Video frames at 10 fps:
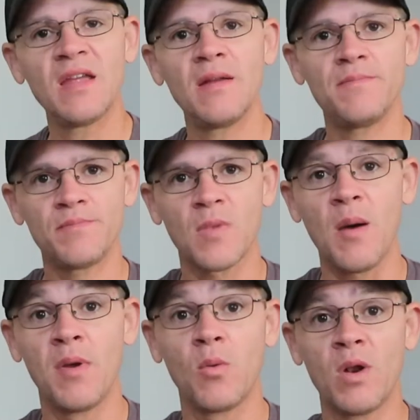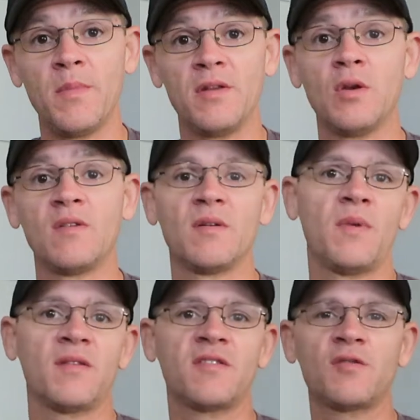it, what I'm gonna do is I'm
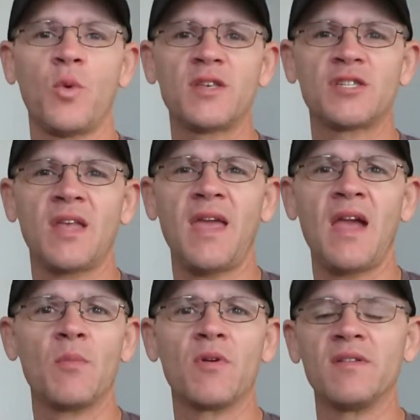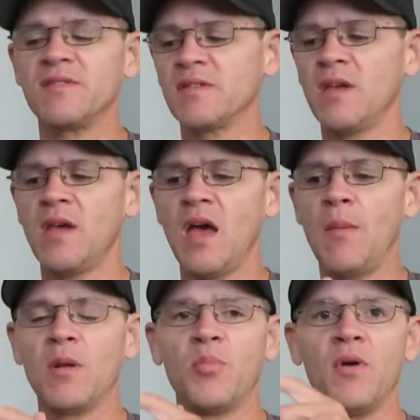gonna switch the cameras. I'm
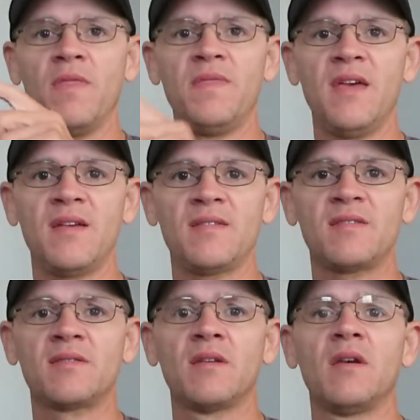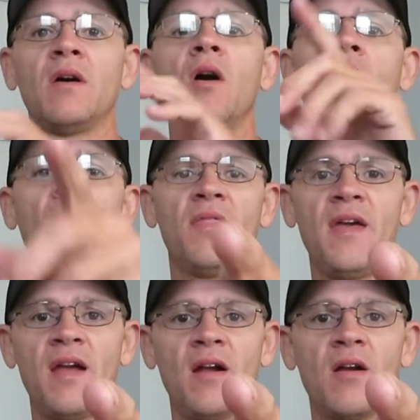gonna put this on
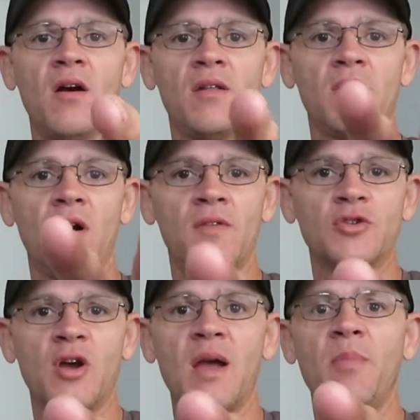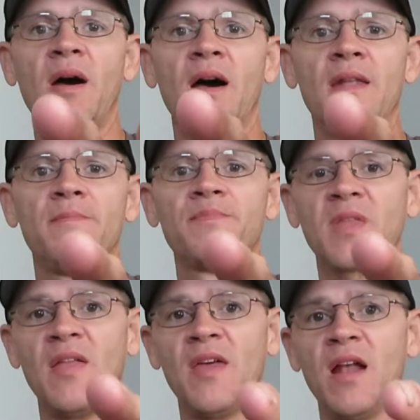there on the tripod,
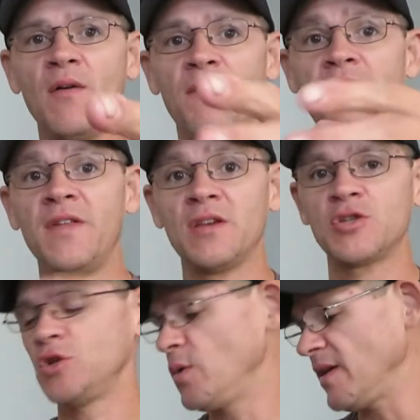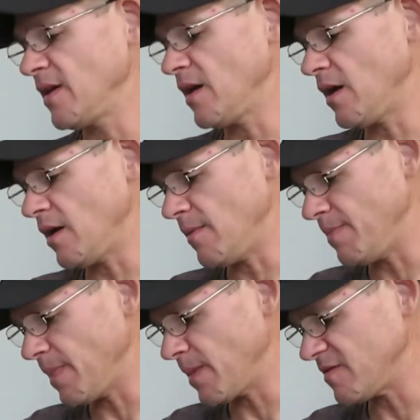and then I'll finish doing
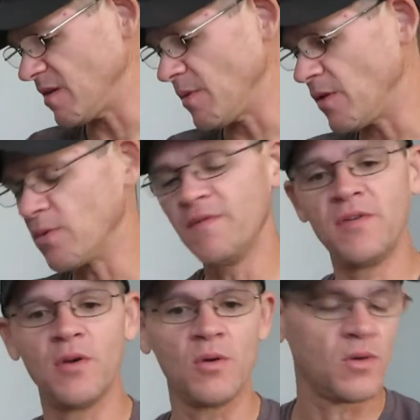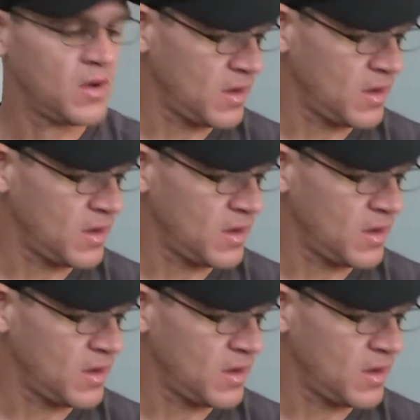some of the review,